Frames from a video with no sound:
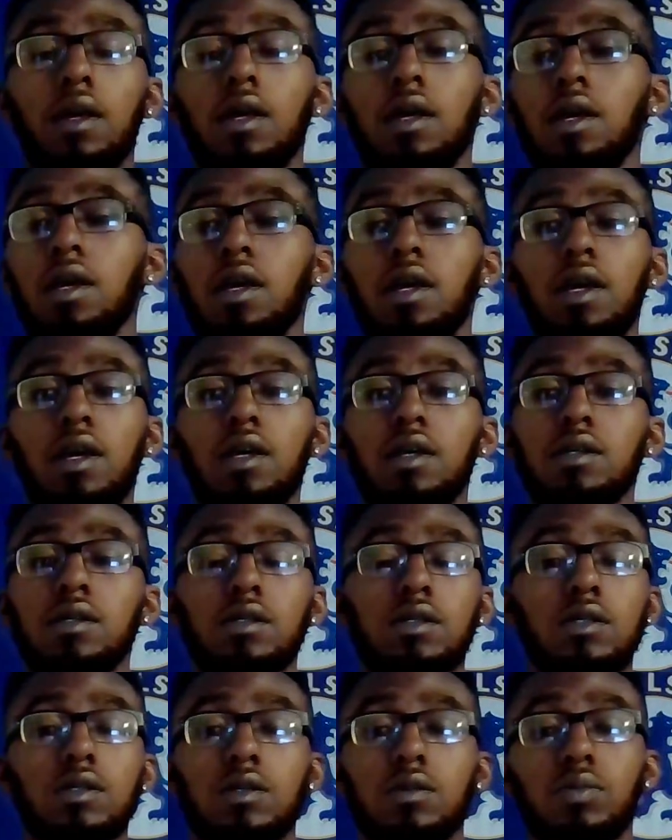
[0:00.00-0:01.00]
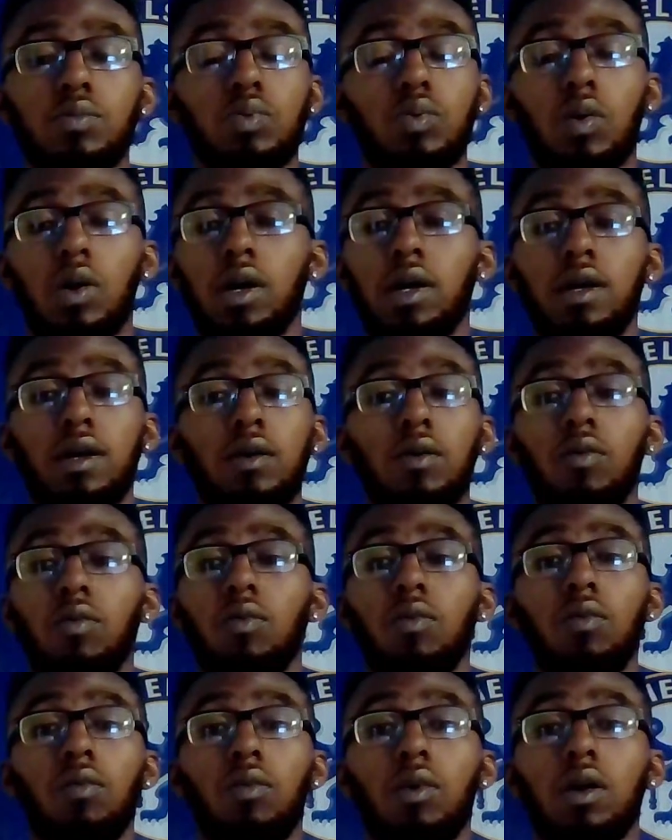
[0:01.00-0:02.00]
he is one
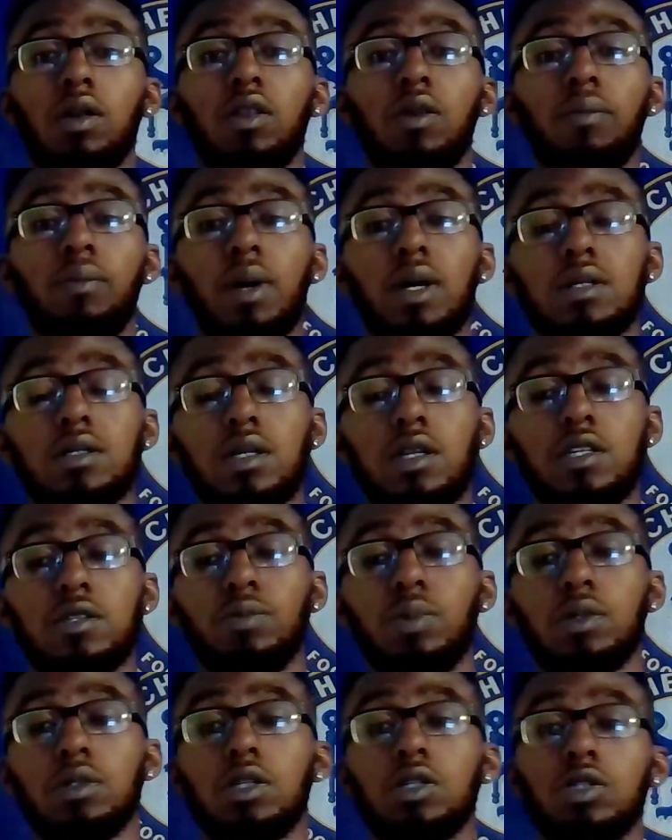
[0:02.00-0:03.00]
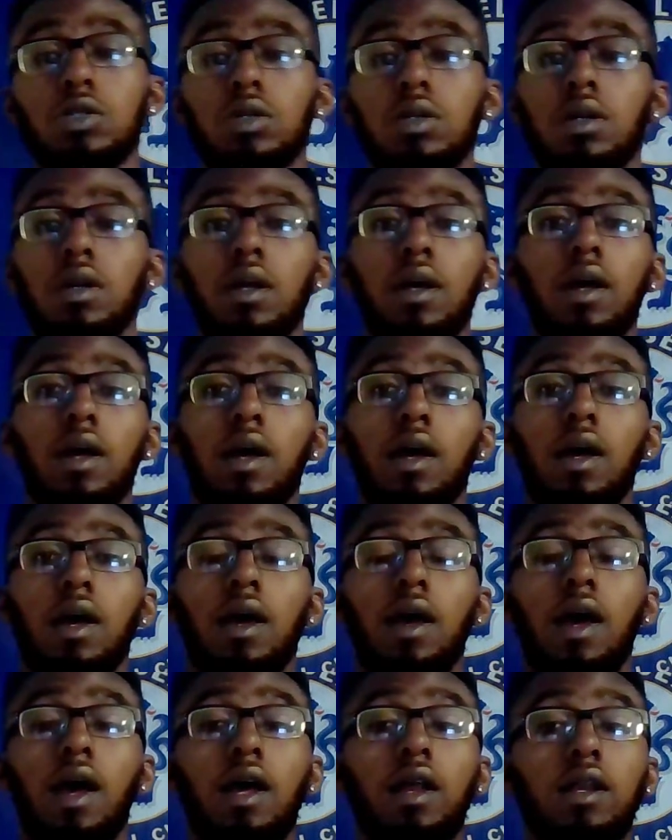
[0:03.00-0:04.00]
of the best in his position.
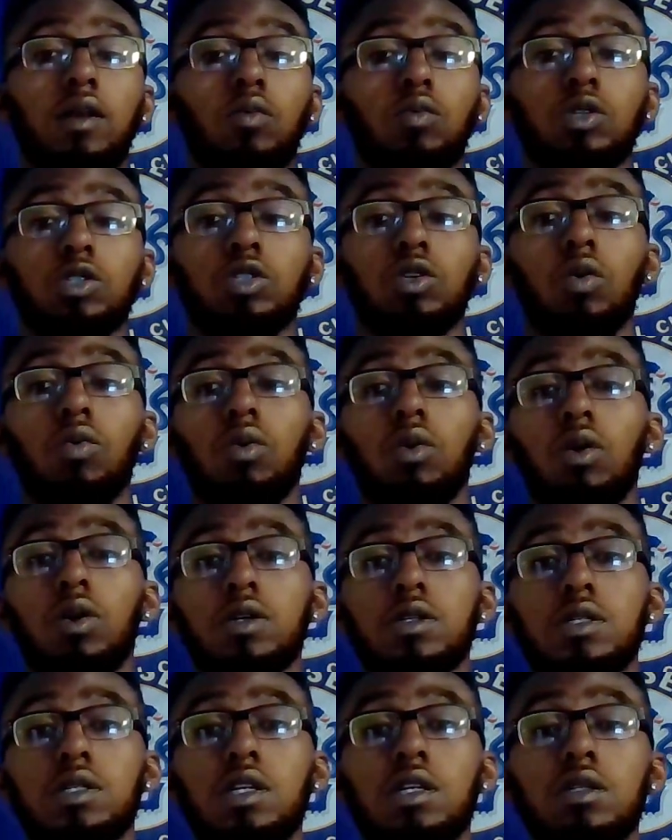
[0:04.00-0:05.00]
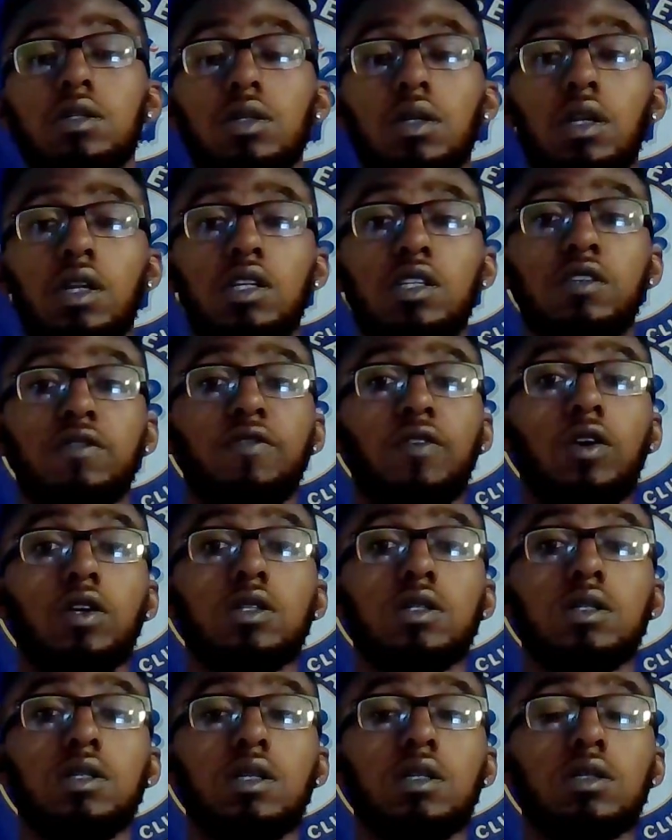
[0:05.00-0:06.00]
And it was shown last season, in his
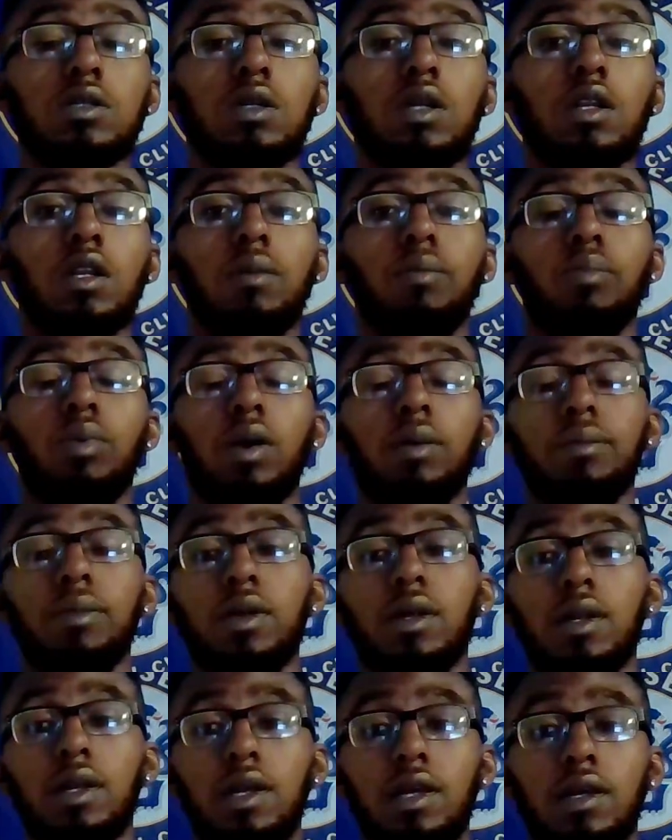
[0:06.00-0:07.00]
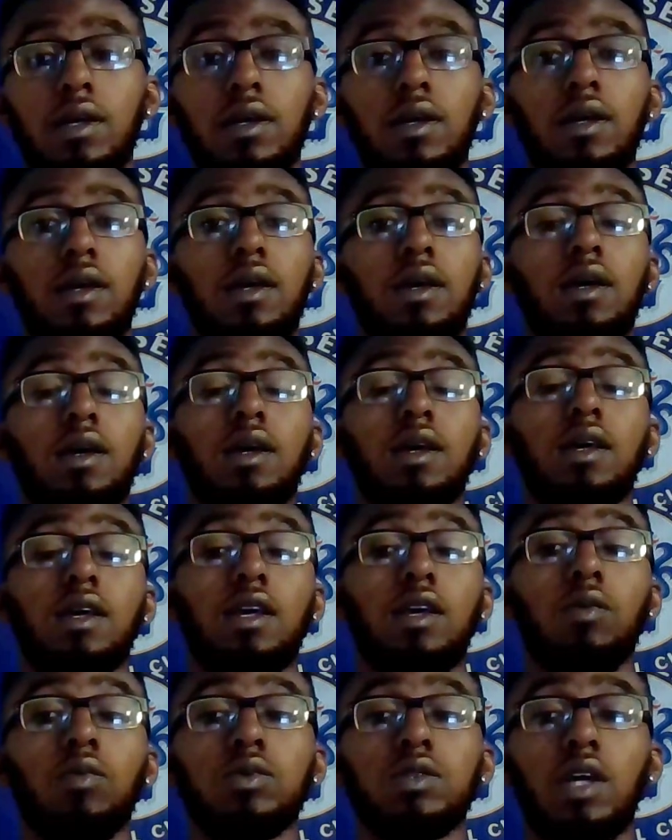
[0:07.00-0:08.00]
first season in the Premier League,
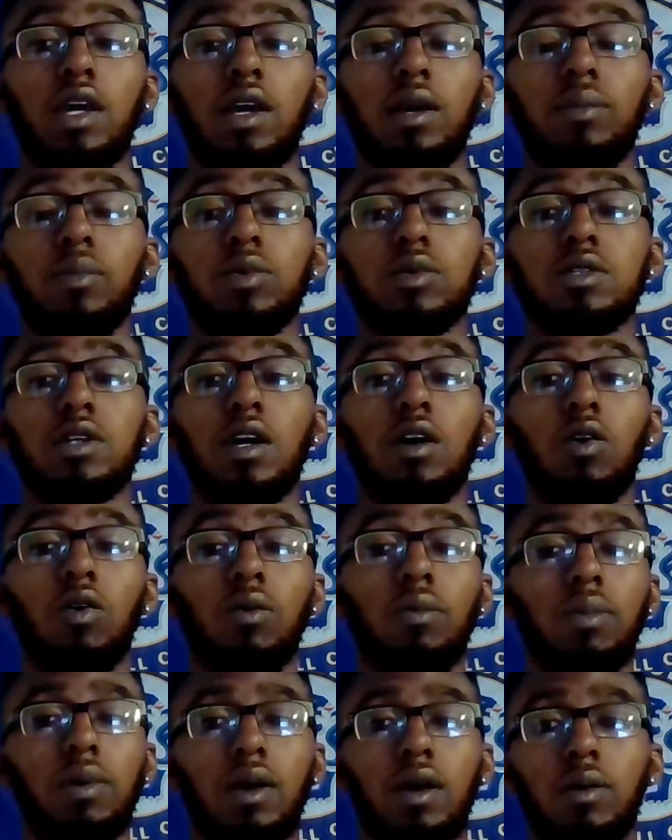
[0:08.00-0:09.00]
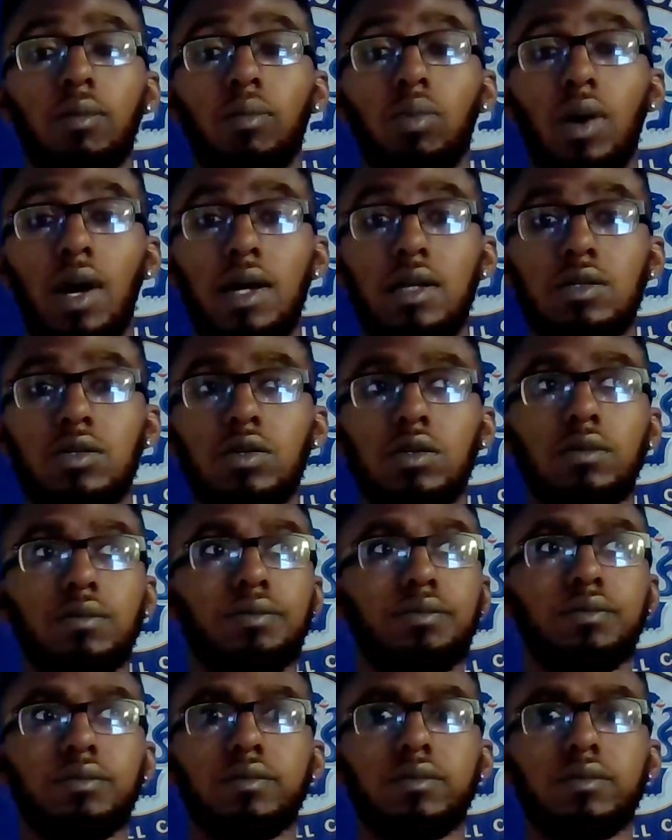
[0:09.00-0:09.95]
he was able to help Brighton